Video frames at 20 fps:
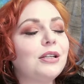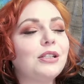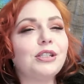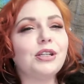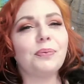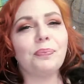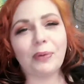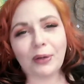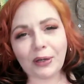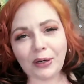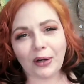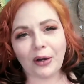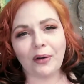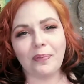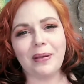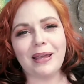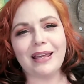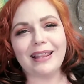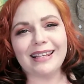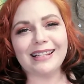To procure
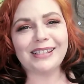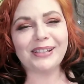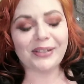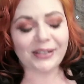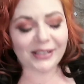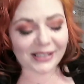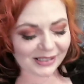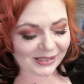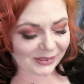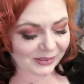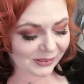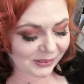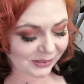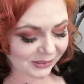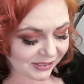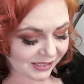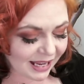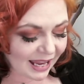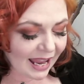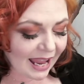me these
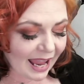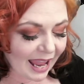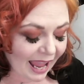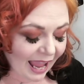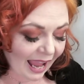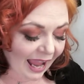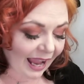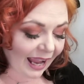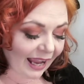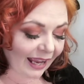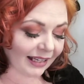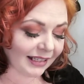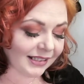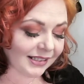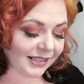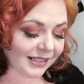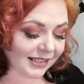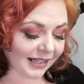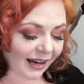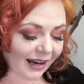crystals,
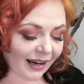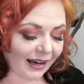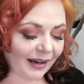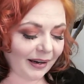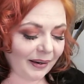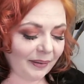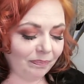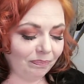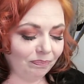and I